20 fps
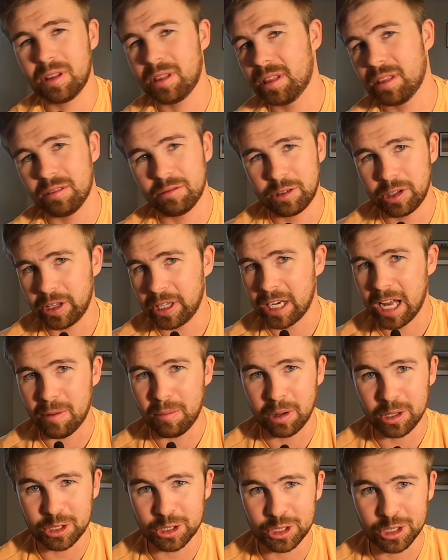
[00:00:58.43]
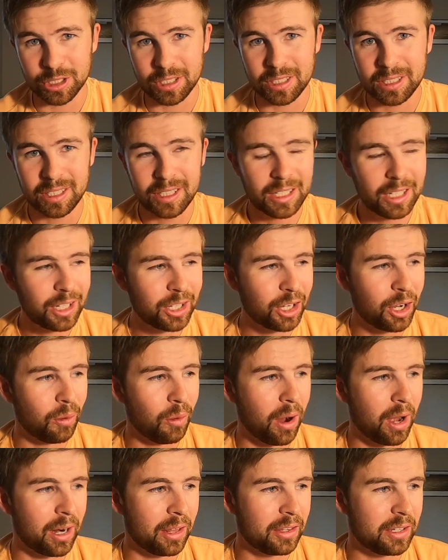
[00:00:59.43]
really, not much to
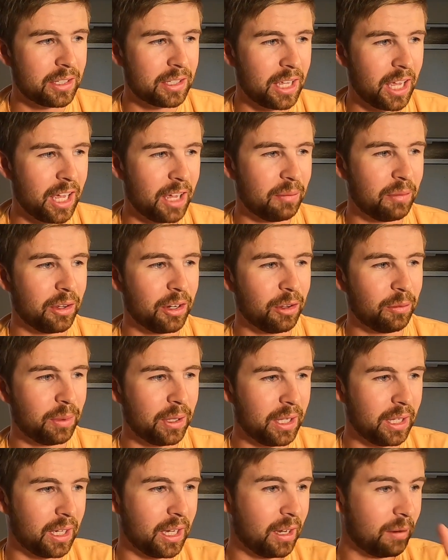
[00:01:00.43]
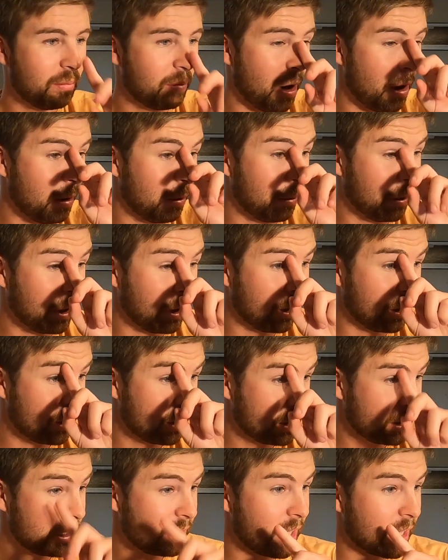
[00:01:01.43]
go on in this game. It'll be uh, probably
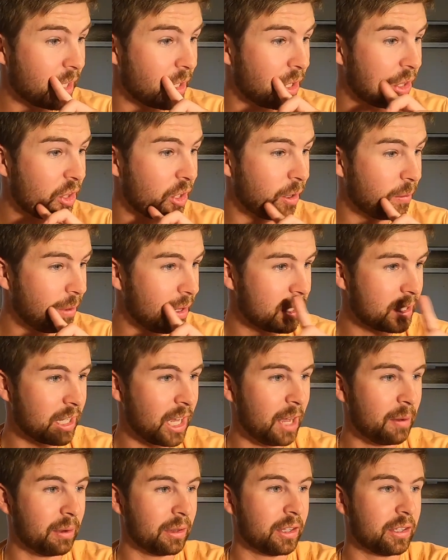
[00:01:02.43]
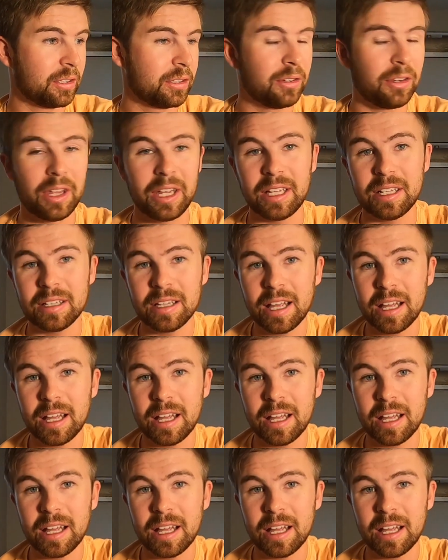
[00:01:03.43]
your second or third best game at the slate,